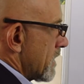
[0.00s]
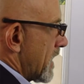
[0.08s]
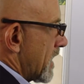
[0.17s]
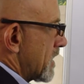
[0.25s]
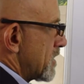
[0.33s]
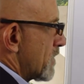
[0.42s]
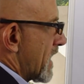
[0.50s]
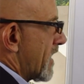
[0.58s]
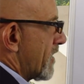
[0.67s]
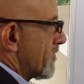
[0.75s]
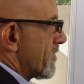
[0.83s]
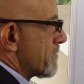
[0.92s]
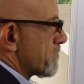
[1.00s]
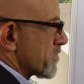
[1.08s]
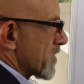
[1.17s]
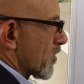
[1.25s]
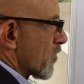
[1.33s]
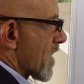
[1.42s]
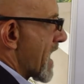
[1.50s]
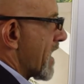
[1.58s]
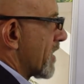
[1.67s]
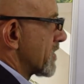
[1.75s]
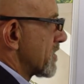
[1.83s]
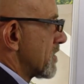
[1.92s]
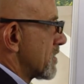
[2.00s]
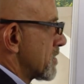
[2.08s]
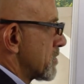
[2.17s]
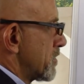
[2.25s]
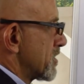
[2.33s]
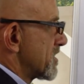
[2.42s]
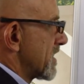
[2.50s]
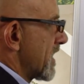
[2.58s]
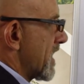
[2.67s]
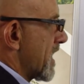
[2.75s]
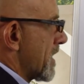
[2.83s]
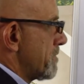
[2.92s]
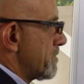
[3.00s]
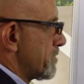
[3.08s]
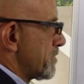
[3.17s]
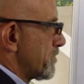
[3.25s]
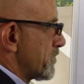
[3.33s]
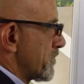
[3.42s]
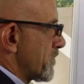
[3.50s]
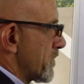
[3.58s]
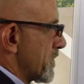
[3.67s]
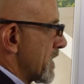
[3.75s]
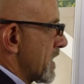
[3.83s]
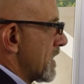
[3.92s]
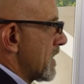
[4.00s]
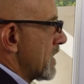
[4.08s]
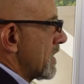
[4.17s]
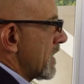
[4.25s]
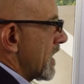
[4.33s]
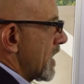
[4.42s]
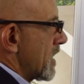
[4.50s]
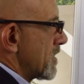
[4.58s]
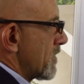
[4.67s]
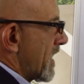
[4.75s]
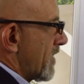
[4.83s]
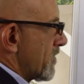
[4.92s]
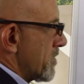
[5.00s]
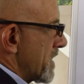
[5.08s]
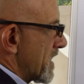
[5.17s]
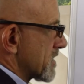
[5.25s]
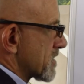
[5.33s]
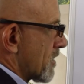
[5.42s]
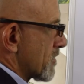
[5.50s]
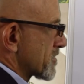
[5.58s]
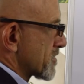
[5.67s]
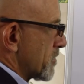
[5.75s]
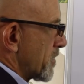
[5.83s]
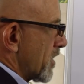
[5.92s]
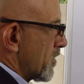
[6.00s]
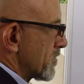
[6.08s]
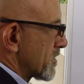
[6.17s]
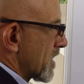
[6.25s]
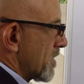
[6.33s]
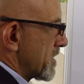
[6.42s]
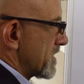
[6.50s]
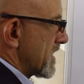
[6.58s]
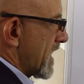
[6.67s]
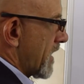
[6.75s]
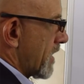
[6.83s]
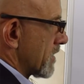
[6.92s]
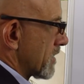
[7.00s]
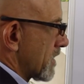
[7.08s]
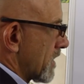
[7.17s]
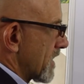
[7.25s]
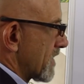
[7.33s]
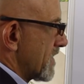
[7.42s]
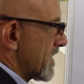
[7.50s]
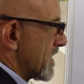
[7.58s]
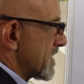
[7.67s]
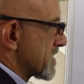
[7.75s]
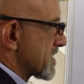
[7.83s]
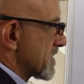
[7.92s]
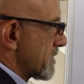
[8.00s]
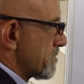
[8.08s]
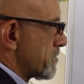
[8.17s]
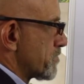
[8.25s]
and you have the ground pushing up, and you have the metatarsal bone coming down like this